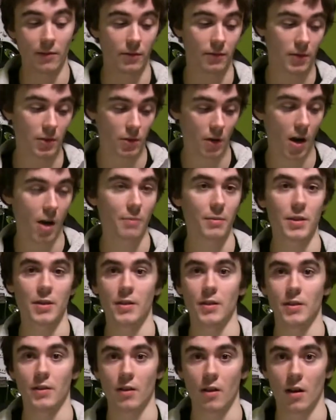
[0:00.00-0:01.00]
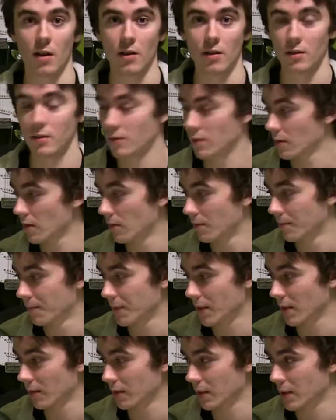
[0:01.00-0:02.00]
a few copies of this card, so
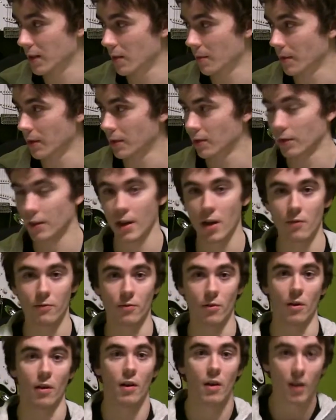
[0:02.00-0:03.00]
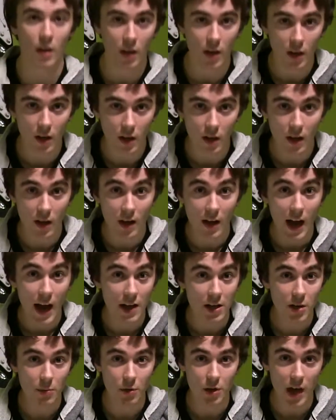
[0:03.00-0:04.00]
definitely something to look out for.
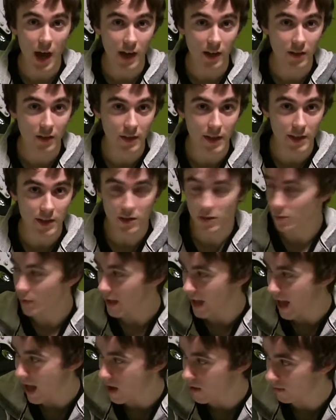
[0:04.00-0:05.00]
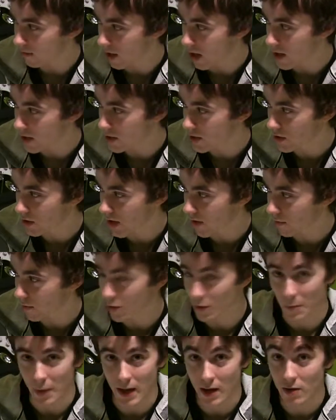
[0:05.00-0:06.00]
At number 9 on the list, we have
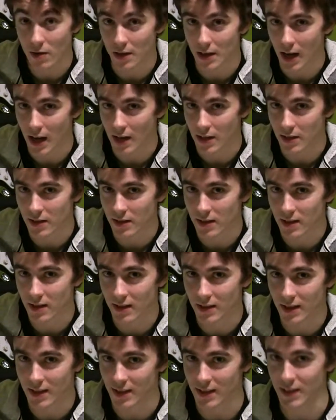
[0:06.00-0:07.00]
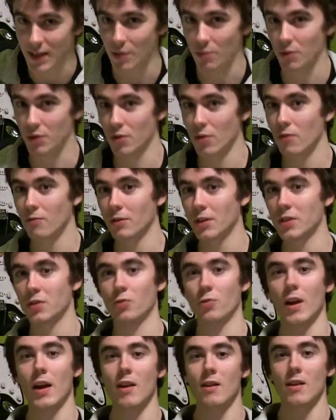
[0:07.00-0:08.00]
Undiscovered Paradise. This is a reserve list
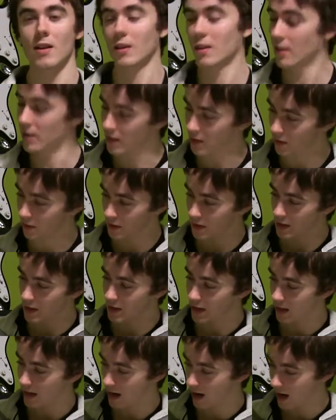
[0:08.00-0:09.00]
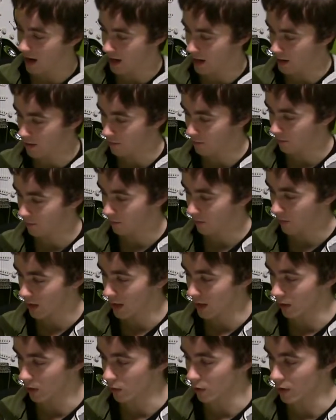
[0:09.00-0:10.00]
rare, and you'll see that I
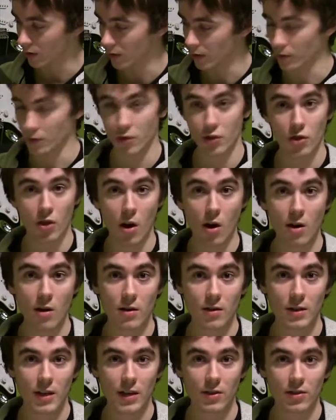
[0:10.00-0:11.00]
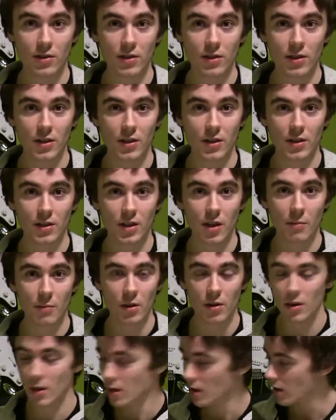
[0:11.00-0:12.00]
included a little star next to the
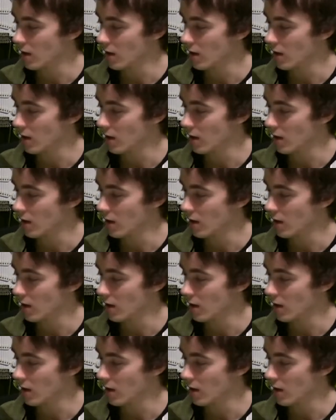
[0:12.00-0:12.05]
number,